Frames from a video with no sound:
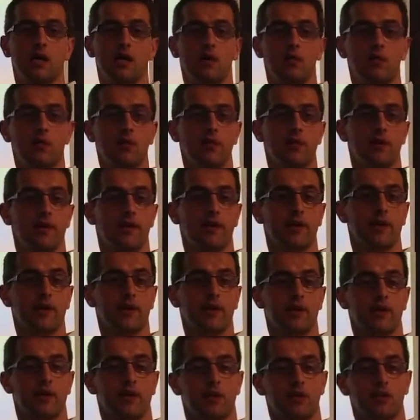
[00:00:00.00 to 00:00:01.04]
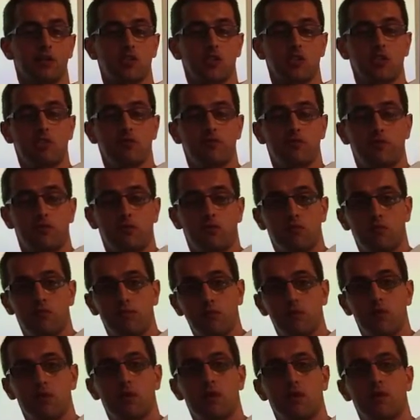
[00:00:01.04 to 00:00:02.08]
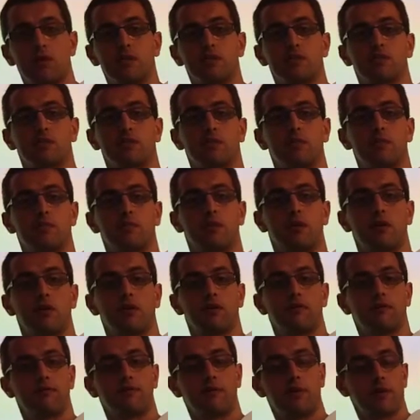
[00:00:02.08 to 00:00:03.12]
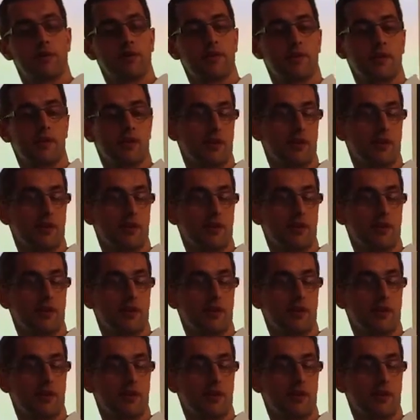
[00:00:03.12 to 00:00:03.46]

We may get a gene for blue eyes from our mother,